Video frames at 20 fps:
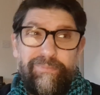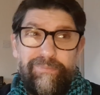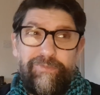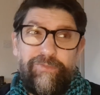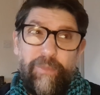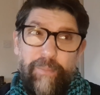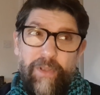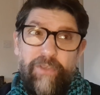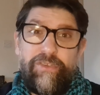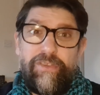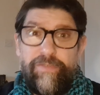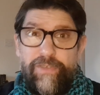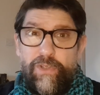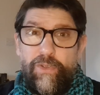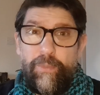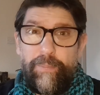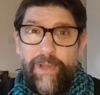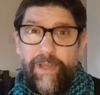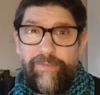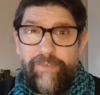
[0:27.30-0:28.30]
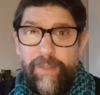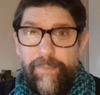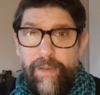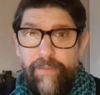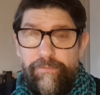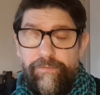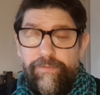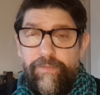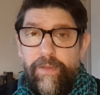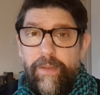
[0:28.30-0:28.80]
for most of you, your birthday
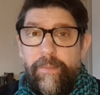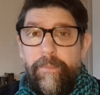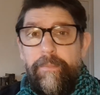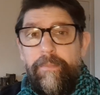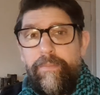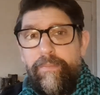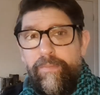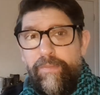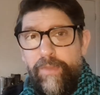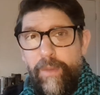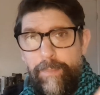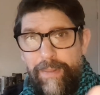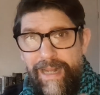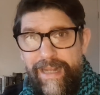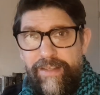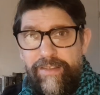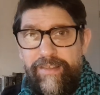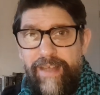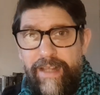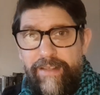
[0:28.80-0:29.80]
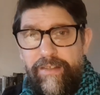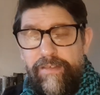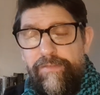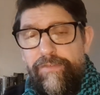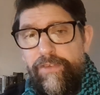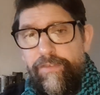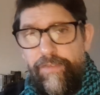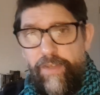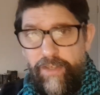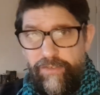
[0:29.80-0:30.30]
month, the planet Saturn,
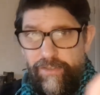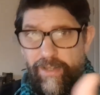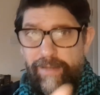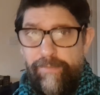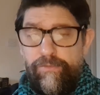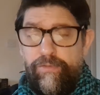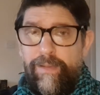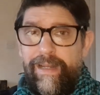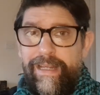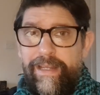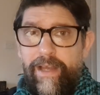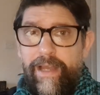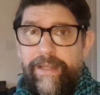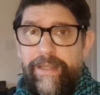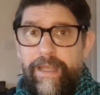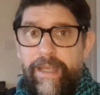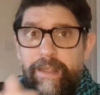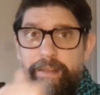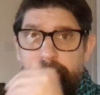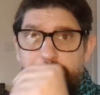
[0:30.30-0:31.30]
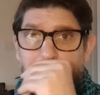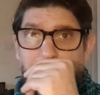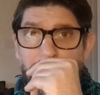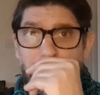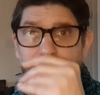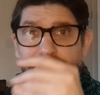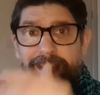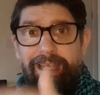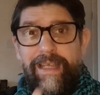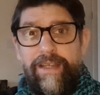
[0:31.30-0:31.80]
for the first time in 29 years,
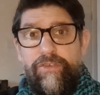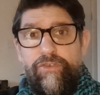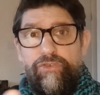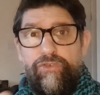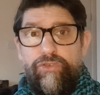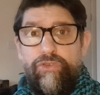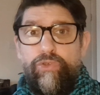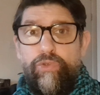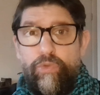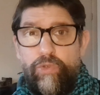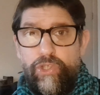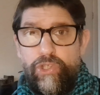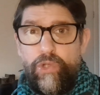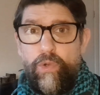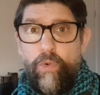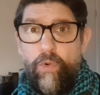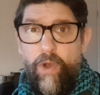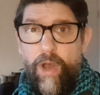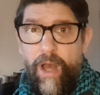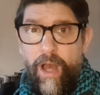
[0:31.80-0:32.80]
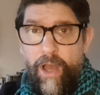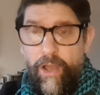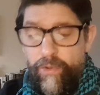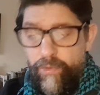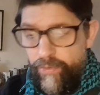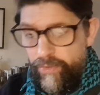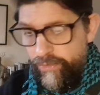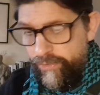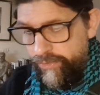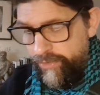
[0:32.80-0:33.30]
goes into your
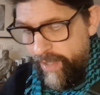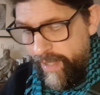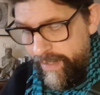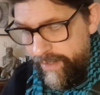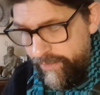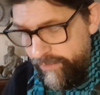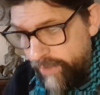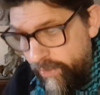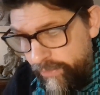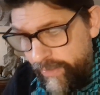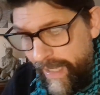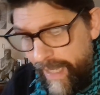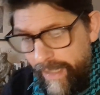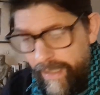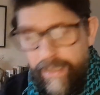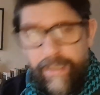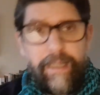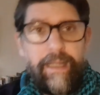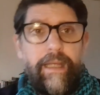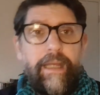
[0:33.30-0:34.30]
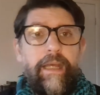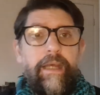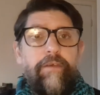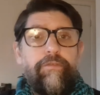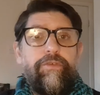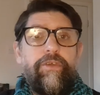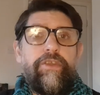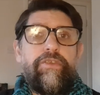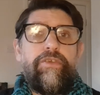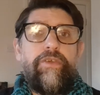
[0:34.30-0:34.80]
own sign of the zodiac
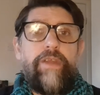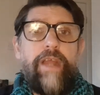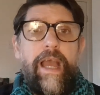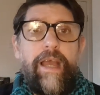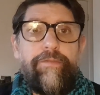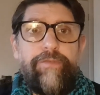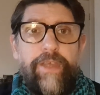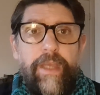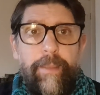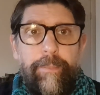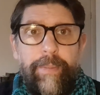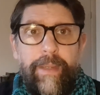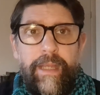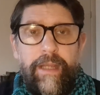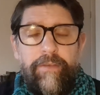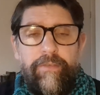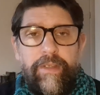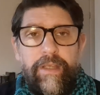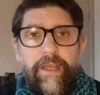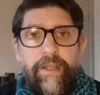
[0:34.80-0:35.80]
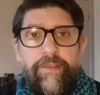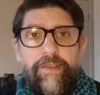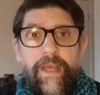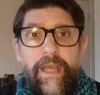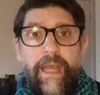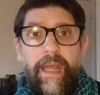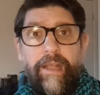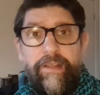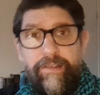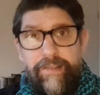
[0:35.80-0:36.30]
for a 2.5 year period.
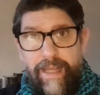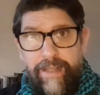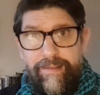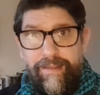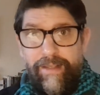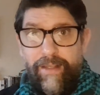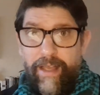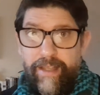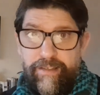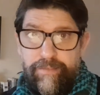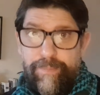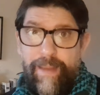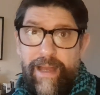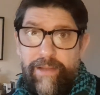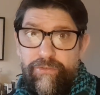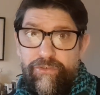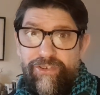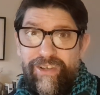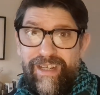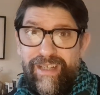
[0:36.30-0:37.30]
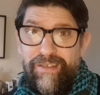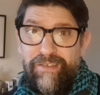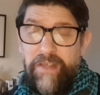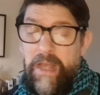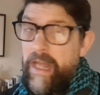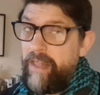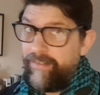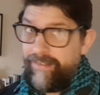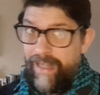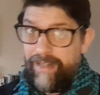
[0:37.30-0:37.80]
Saturn likes boundaries.
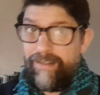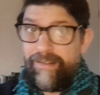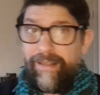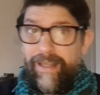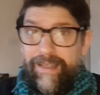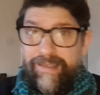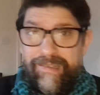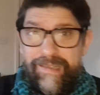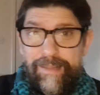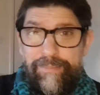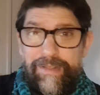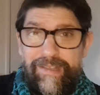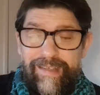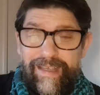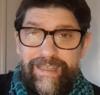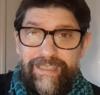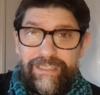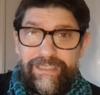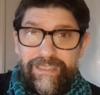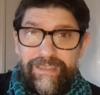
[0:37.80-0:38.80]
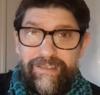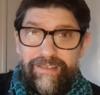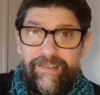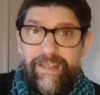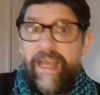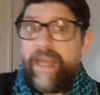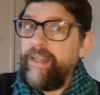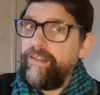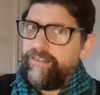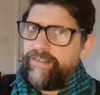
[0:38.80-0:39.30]
Saturn likes limitations.
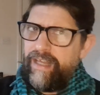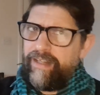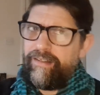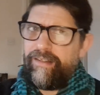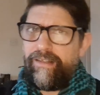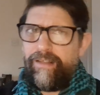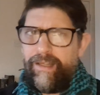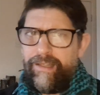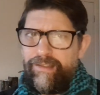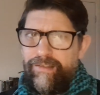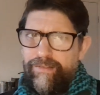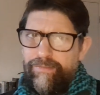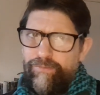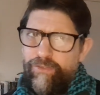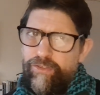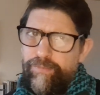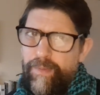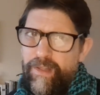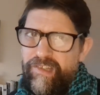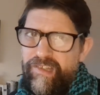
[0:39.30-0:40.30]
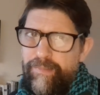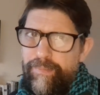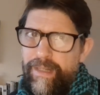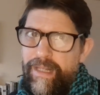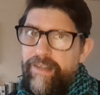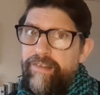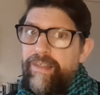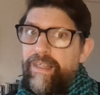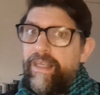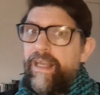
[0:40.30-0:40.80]
Saturn likes
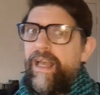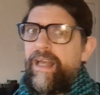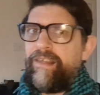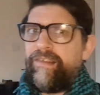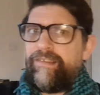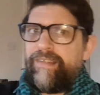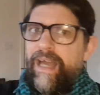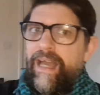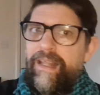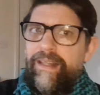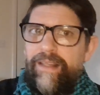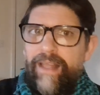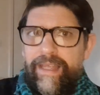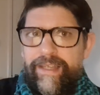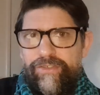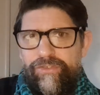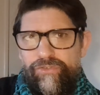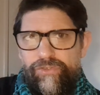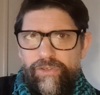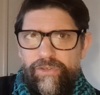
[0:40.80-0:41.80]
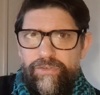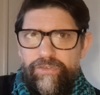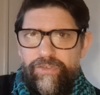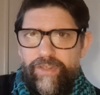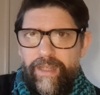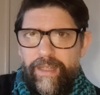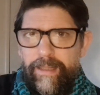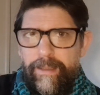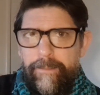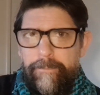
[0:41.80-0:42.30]
responsibility. Saturn likes
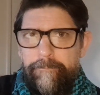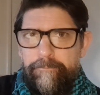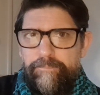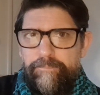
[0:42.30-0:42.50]
duty.